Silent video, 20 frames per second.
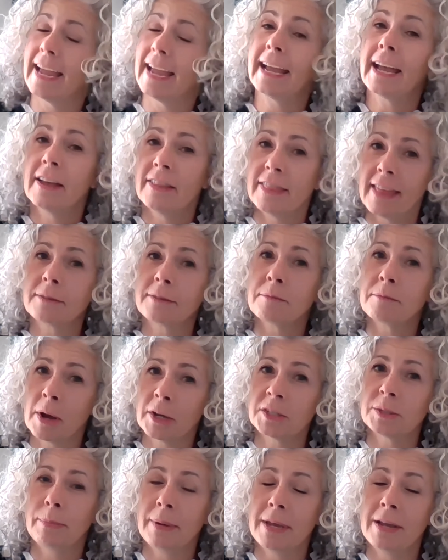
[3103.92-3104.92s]
it
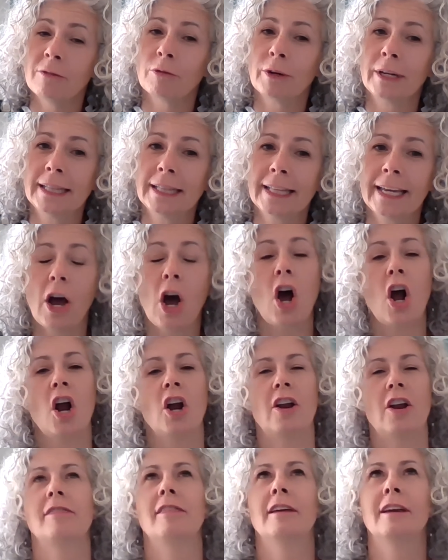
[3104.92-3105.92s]
must be really
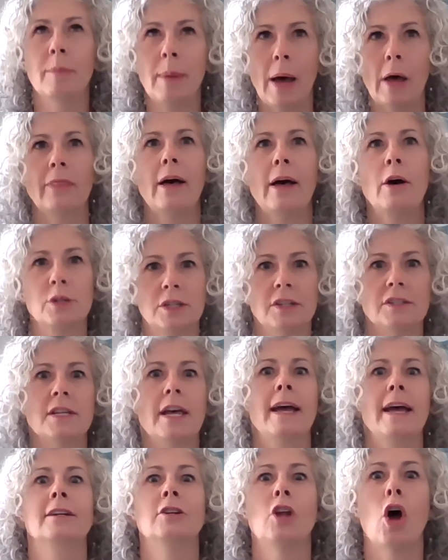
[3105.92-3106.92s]
hard. I think about those as
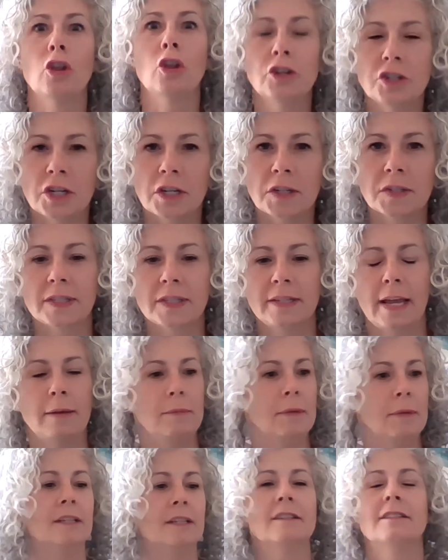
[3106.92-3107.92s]
acknowledging
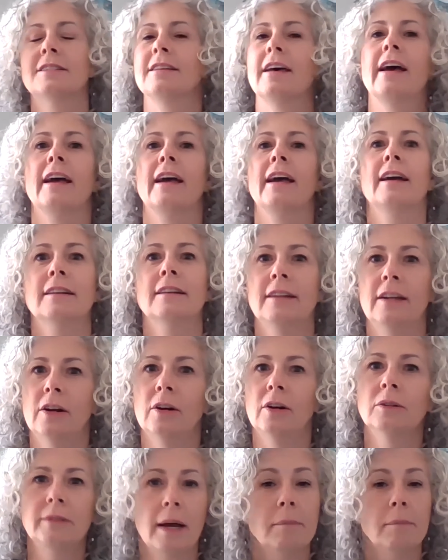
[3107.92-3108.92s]
statements, like you
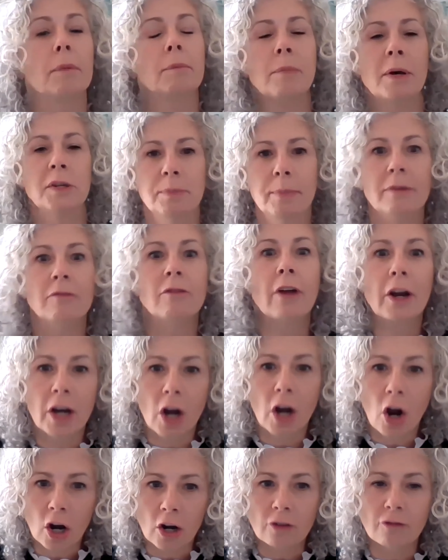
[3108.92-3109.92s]
know that must be very
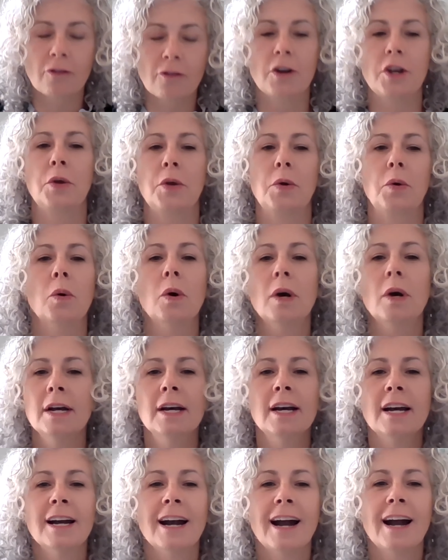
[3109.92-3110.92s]
hard for you,
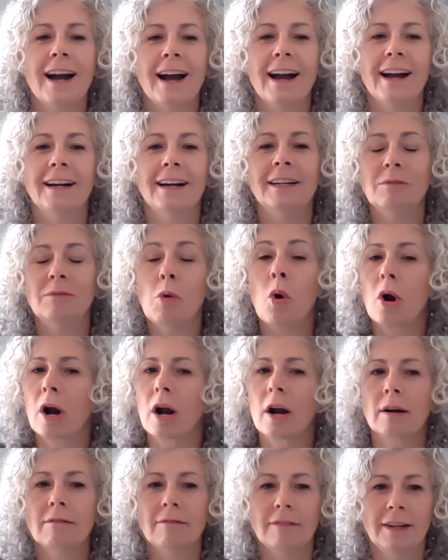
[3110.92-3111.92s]
um, mm-hmm. or
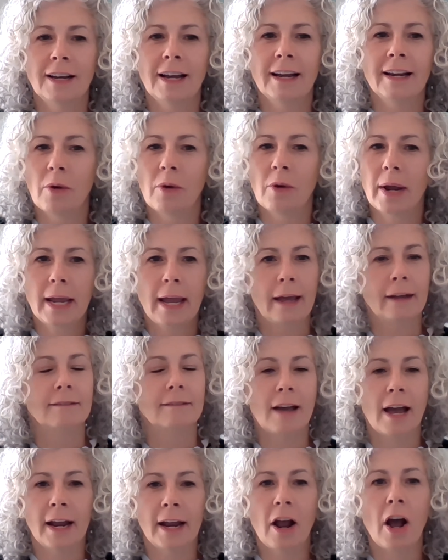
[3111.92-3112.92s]
you know I can't.
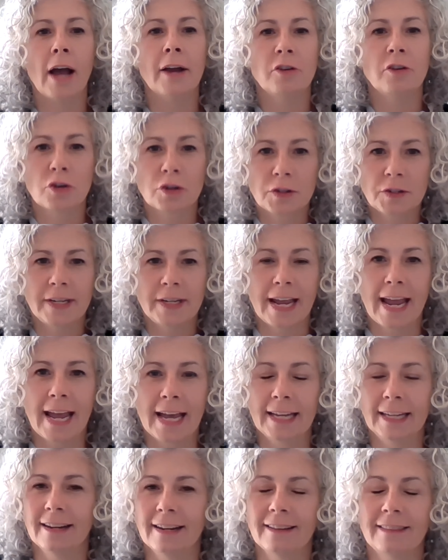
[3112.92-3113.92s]
I
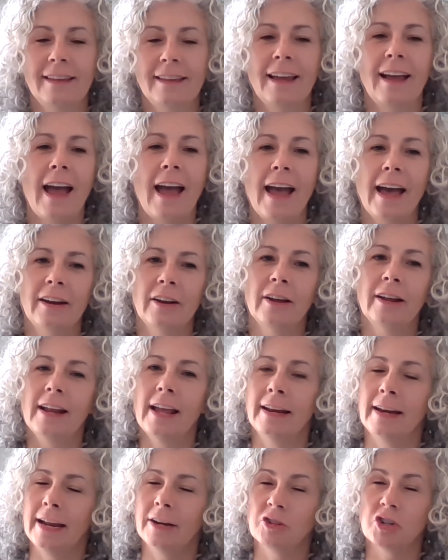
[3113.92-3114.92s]
understand. I think I had a, an